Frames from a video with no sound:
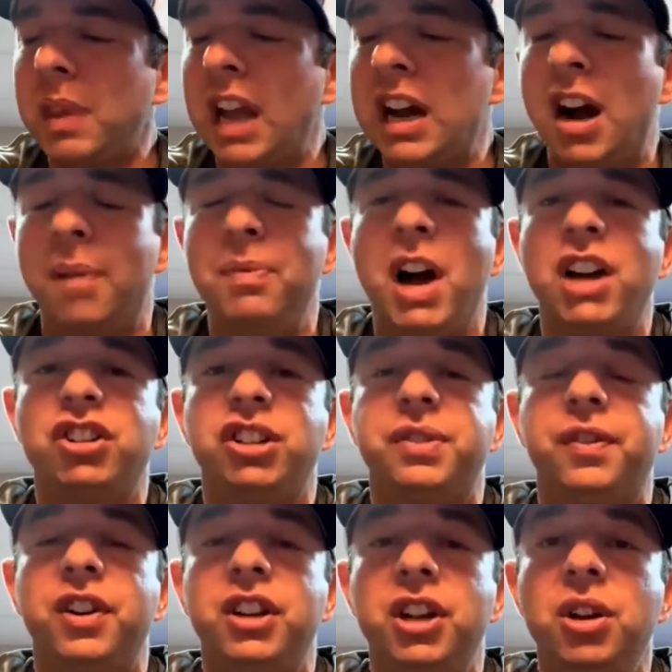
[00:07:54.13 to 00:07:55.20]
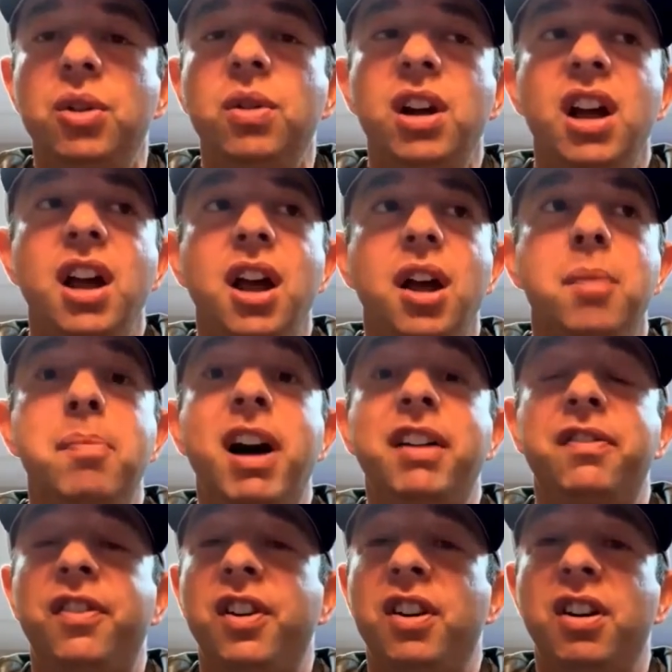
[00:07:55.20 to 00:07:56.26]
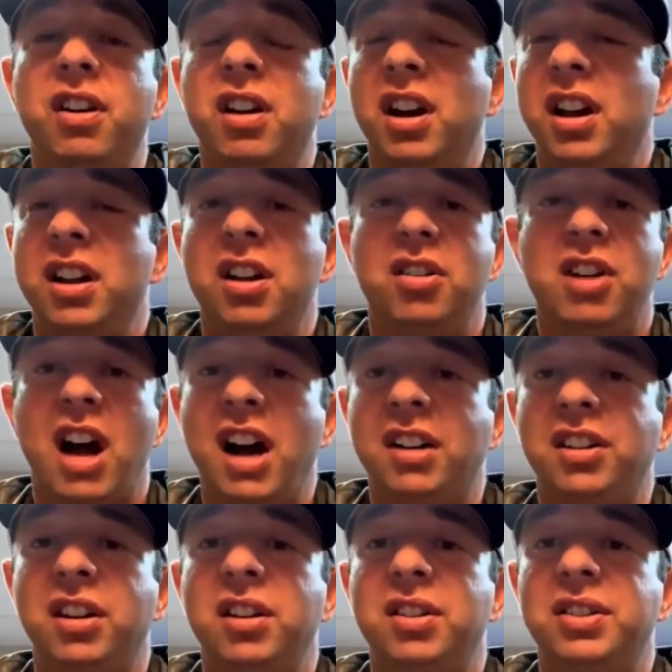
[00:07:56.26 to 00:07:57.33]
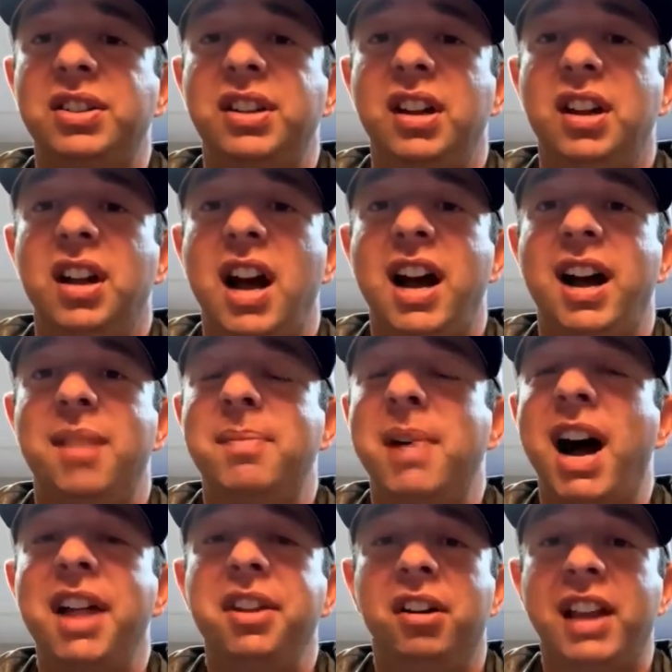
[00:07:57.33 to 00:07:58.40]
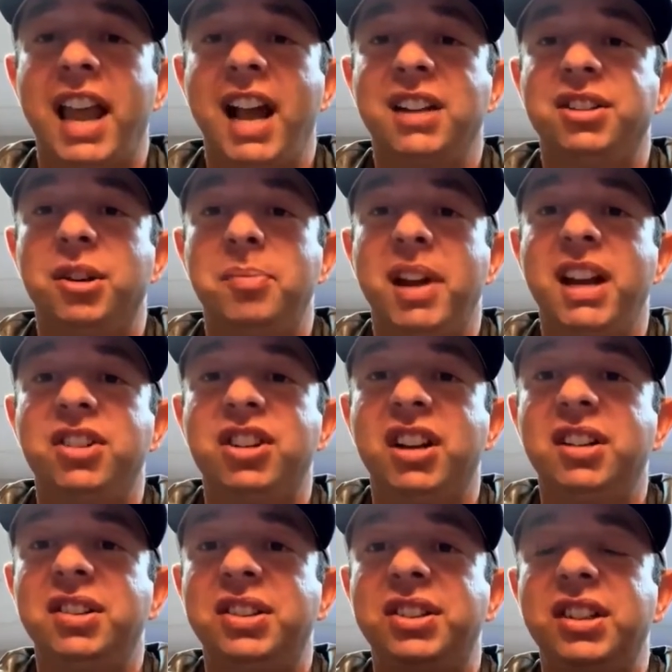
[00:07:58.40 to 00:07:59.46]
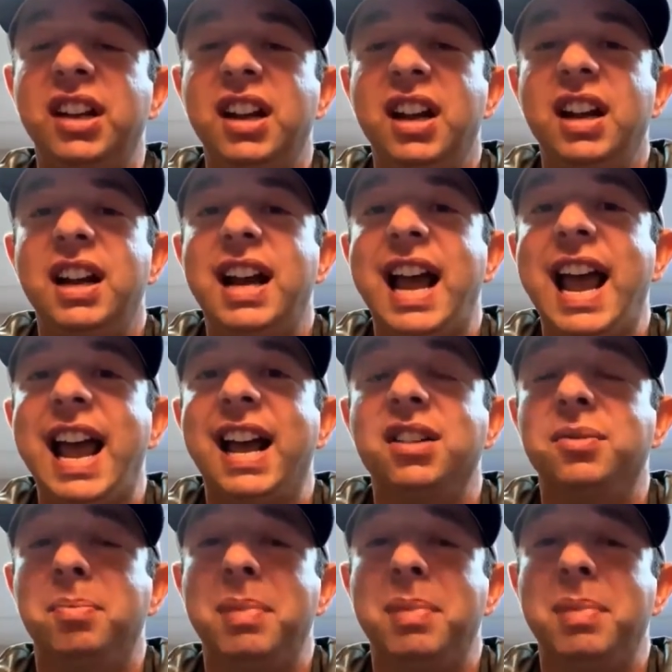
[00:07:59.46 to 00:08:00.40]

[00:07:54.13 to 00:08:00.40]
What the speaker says: not just for you, but for your doctors, other cancer patients, and